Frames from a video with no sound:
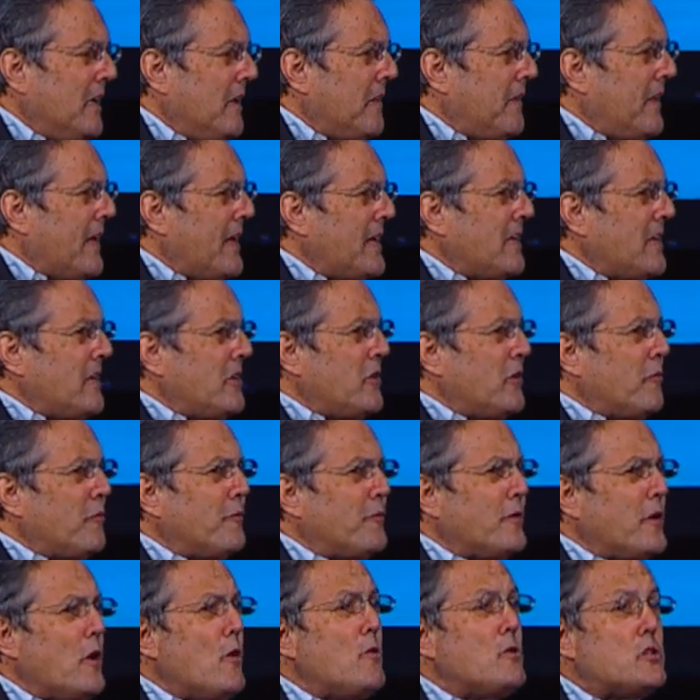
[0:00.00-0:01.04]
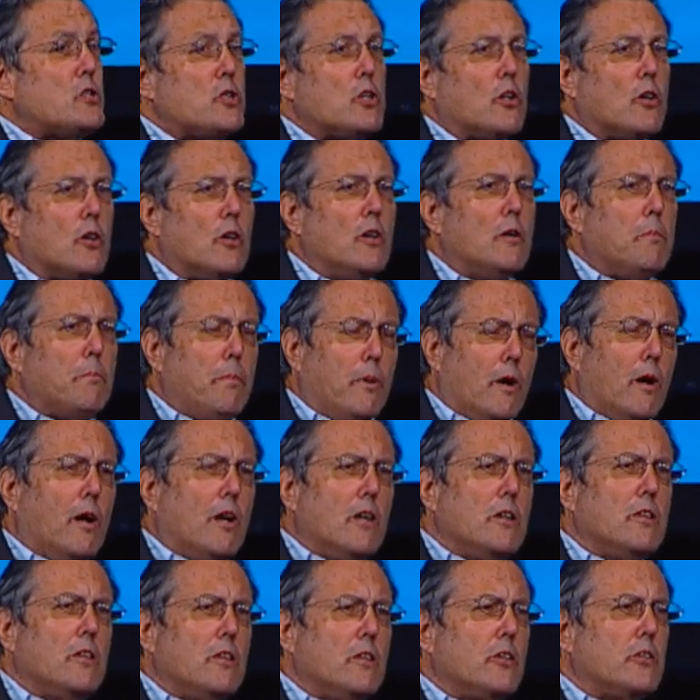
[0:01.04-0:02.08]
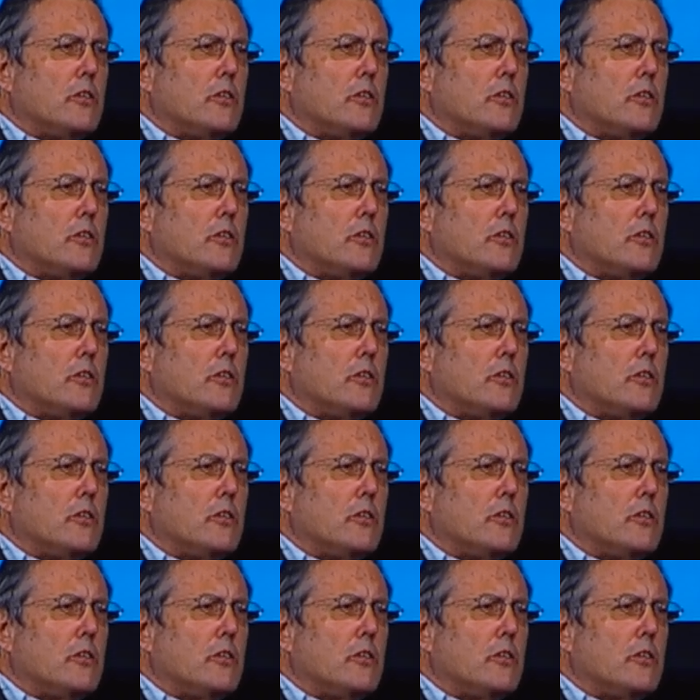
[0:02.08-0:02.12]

then in the future, pardon the